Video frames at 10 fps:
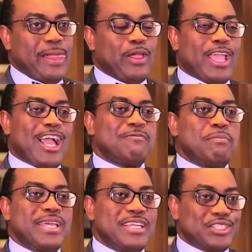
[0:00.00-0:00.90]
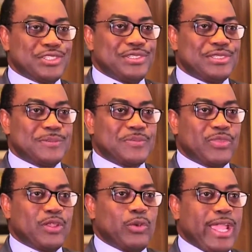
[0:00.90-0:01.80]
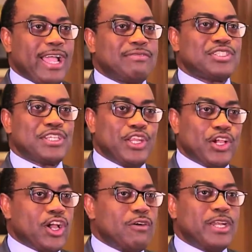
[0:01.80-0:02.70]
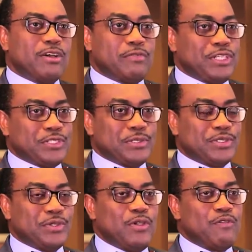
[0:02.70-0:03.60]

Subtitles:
We have ministers. We have senior government officials.